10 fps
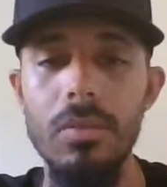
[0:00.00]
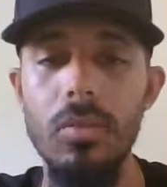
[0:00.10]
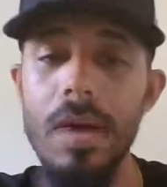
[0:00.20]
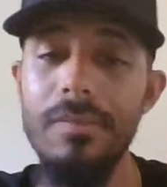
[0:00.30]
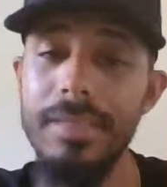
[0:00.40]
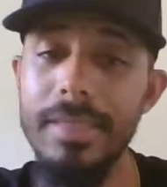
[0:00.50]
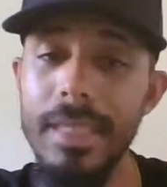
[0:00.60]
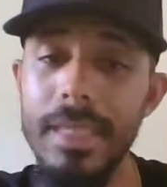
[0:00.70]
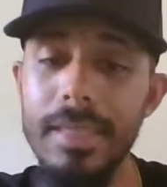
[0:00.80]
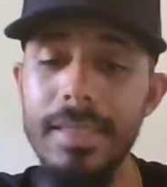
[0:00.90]
we'll have to
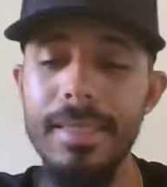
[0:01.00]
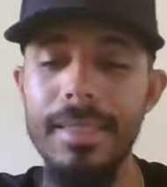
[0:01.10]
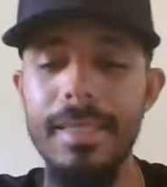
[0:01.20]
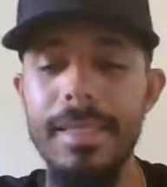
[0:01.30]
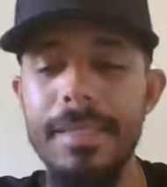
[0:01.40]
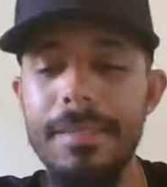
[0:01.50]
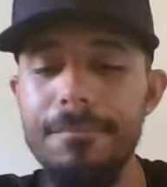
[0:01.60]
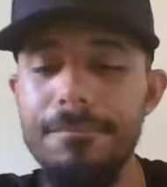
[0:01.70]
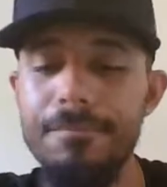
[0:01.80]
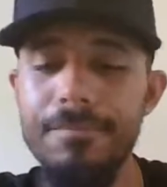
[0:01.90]
see.
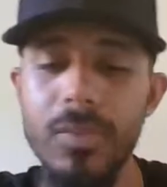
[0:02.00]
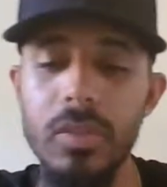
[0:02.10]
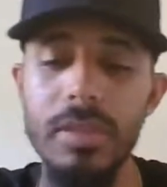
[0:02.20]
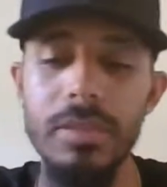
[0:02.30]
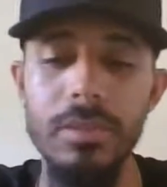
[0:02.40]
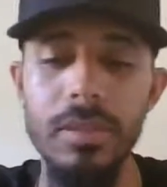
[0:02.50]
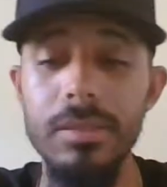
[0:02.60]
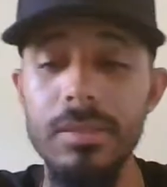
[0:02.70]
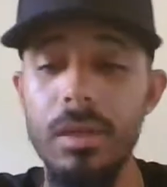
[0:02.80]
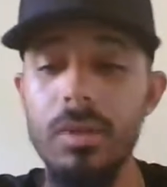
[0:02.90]
So
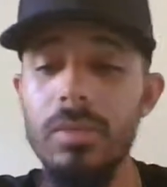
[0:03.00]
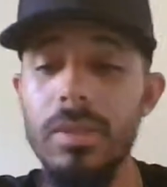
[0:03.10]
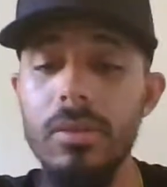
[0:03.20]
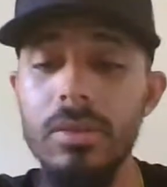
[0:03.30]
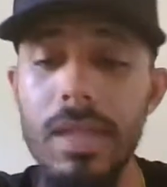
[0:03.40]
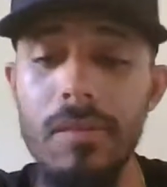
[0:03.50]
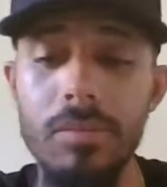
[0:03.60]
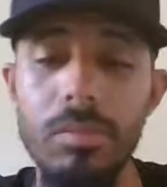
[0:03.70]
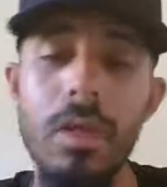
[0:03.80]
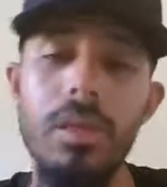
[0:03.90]
let's start with those Denver
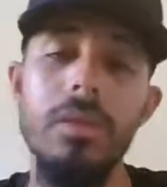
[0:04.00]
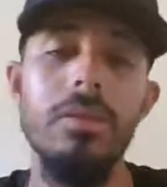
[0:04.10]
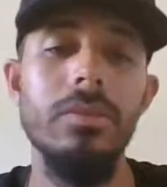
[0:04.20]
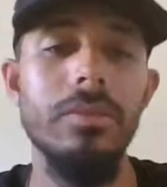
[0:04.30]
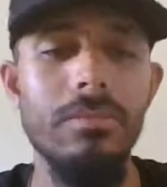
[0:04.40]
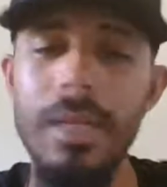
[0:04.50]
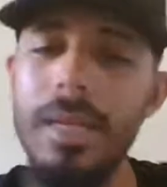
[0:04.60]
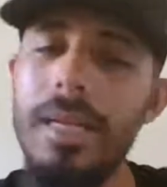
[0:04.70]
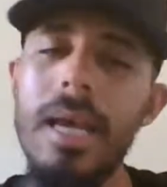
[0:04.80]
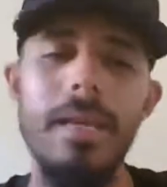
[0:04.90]
Broncos
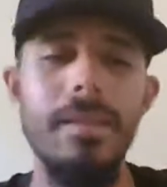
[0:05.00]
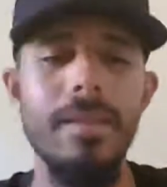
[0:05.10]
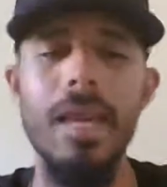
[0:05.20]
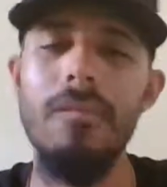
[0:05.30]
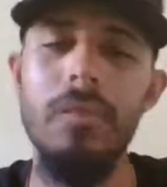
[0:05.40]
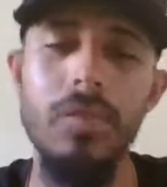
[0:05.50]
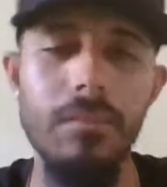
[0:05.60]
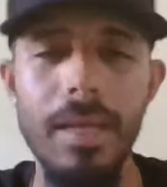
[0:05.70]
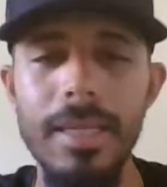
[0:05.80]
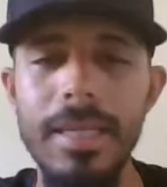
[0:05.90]
Monday night. They gave Gruden
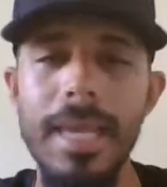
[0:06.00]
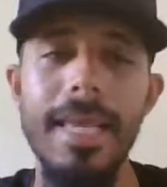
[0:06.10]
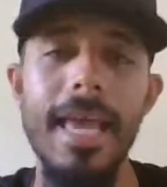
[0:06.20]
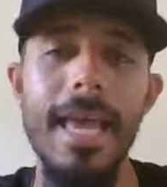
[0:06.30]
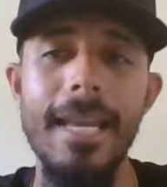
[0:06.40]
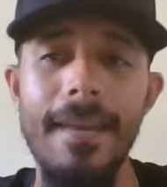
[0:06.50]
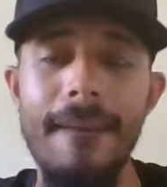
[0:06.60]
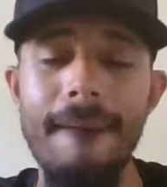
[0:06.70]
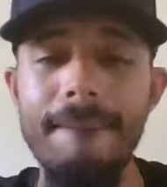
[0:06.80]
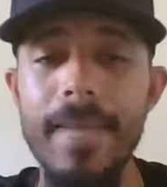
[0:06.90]
Monday night again.
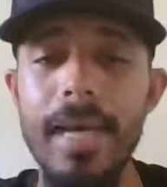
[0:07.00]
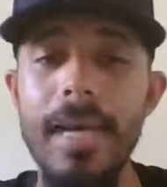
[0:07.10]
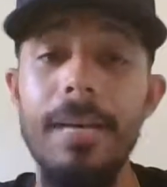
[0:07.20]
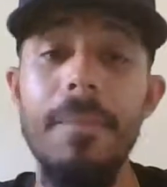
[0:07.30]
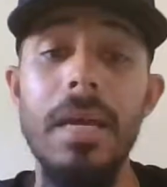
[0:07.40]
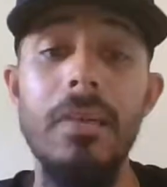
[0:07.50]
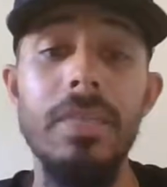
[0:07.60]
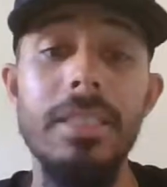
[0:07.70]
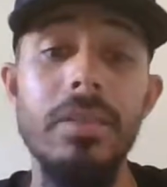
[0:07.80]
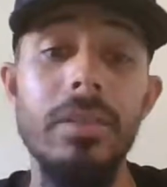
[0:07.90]
I don't
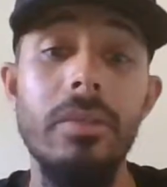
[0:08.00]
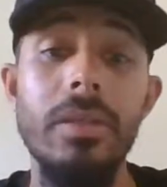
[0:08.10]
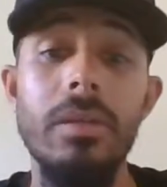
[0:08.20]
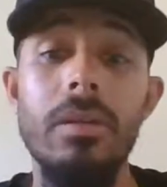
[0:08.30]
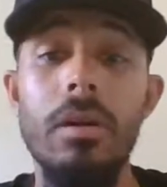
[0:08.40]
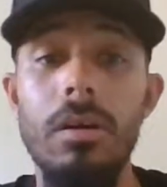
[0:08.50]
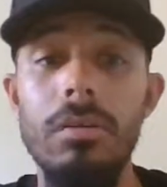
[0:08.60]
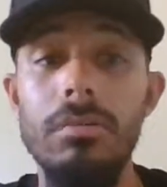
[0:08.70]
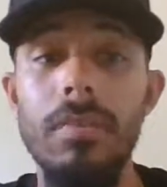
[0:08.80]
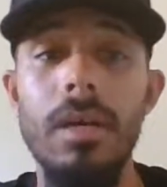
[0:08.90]
disagree with it at
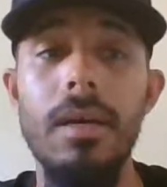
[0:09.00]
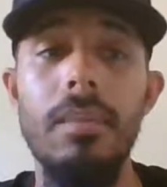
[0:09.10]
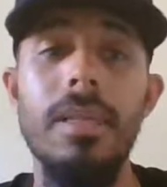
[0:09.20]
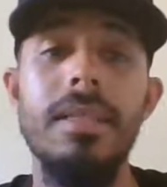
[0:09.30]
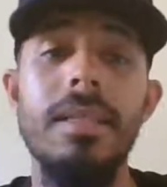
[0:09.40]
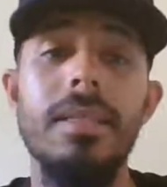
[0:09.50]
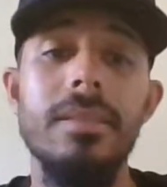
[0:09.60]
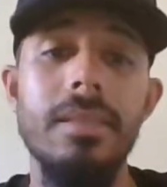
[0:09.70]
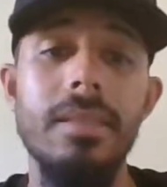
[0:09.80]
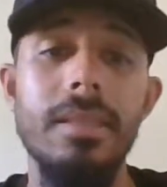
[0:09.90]
all. I think that's
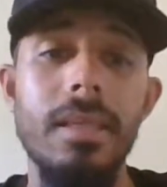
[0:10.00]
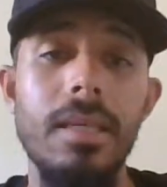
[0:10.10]
a